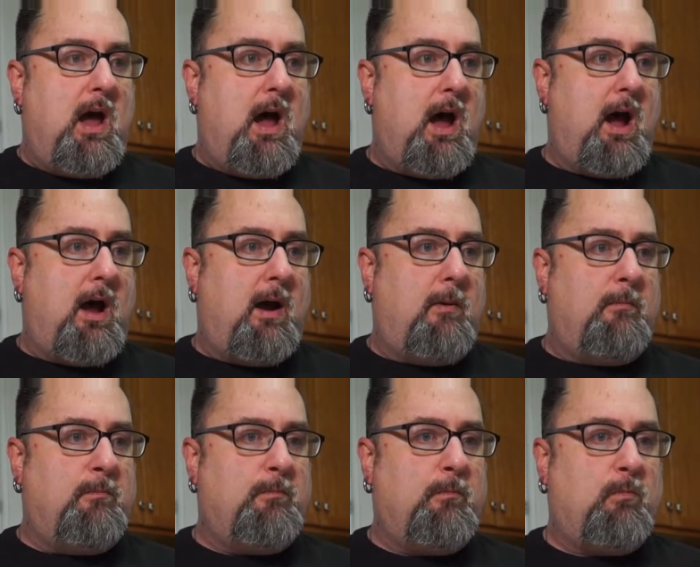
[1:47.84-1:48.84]

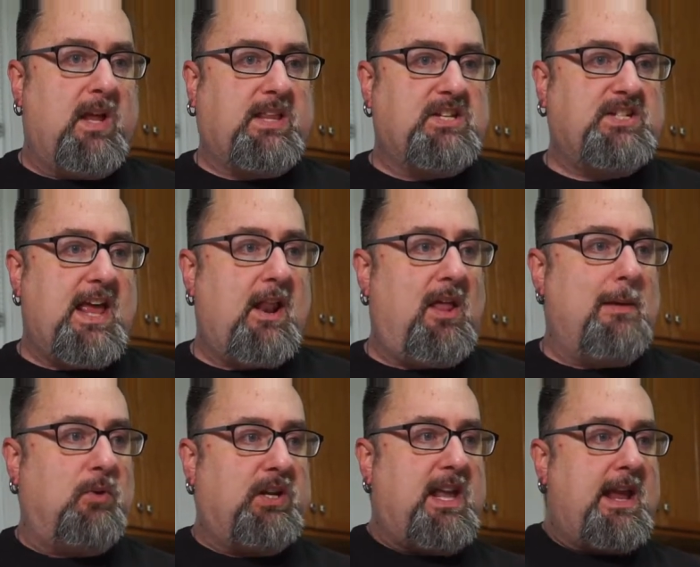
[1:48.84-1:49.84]
Um, like the channel
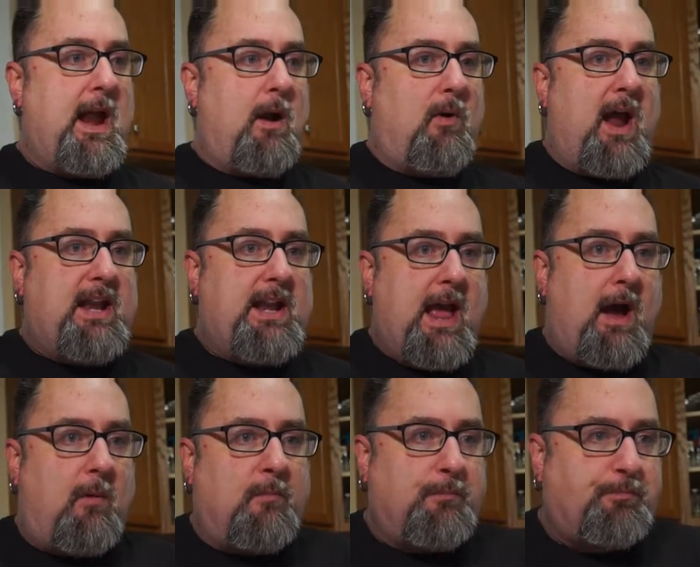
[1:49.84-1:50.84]
I'm looking at right
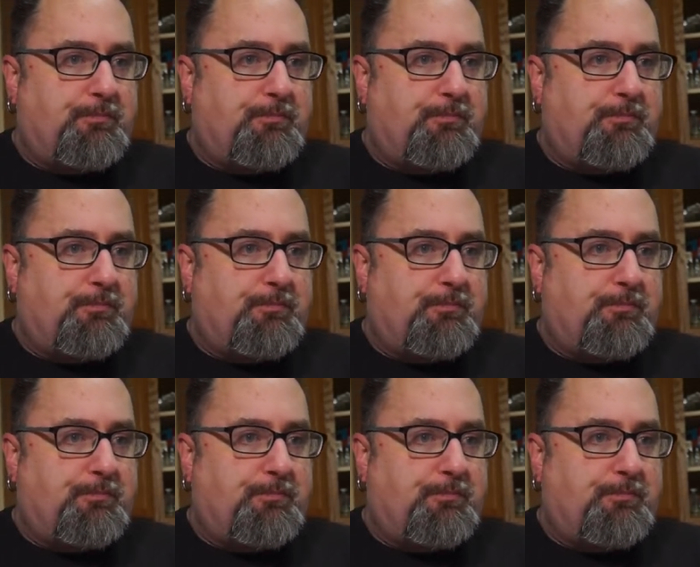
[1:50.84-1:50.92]
now,